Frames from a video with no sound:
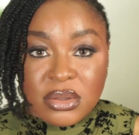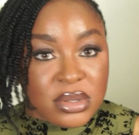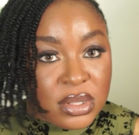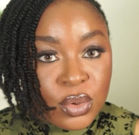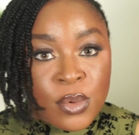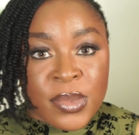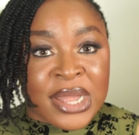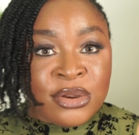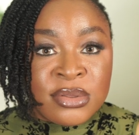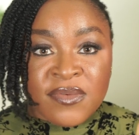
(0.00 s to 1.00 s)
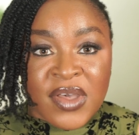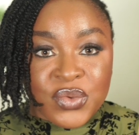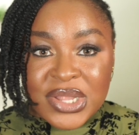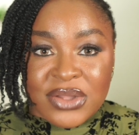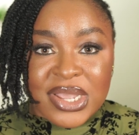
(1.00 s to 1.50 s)
the home cannot survive
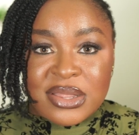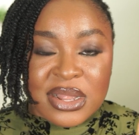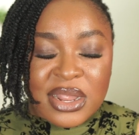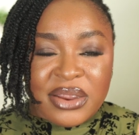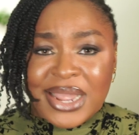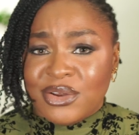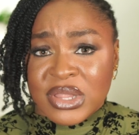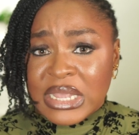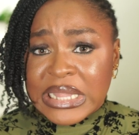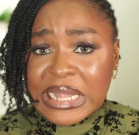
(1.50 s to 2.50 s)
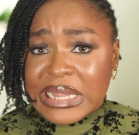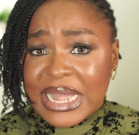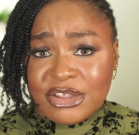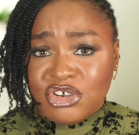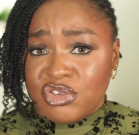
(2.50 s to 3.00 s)
without their salary, I don't think that
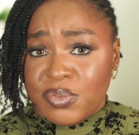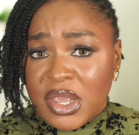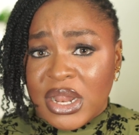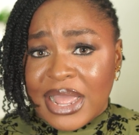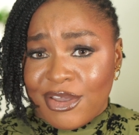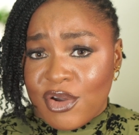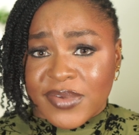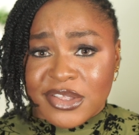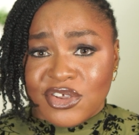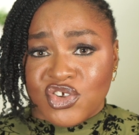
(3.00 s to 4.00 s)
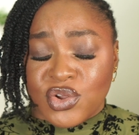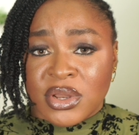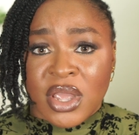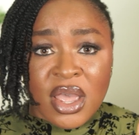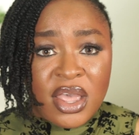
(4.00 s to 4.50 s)
that should be like a
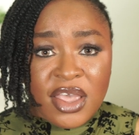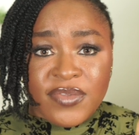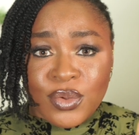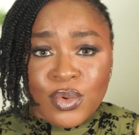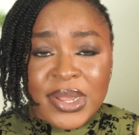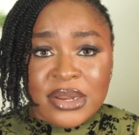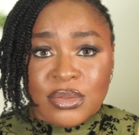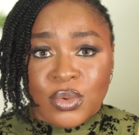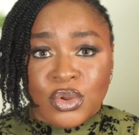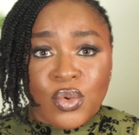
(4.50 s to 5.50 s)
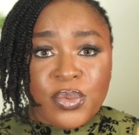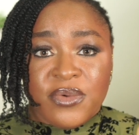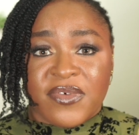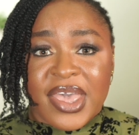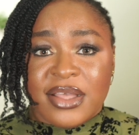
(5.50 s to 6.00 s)
conversation. If the woman is the one who
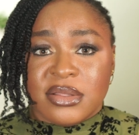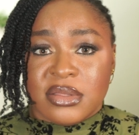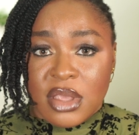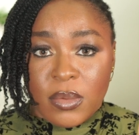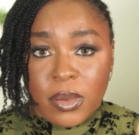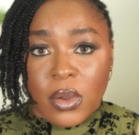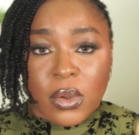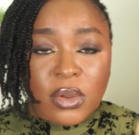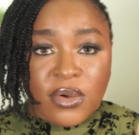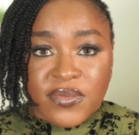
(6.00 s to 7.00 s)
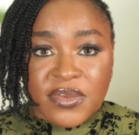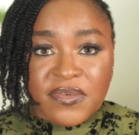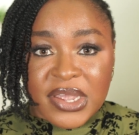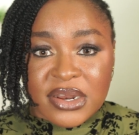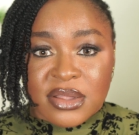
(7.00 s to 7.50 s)
provides a bulk of the
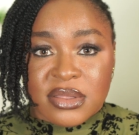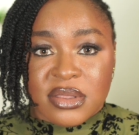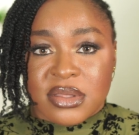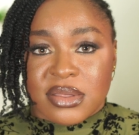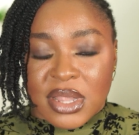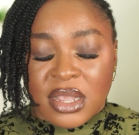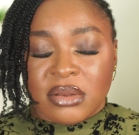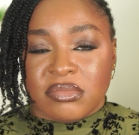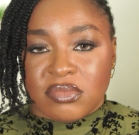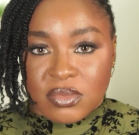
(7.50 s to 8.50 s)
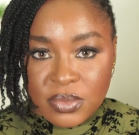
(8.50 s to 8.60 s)
finances, then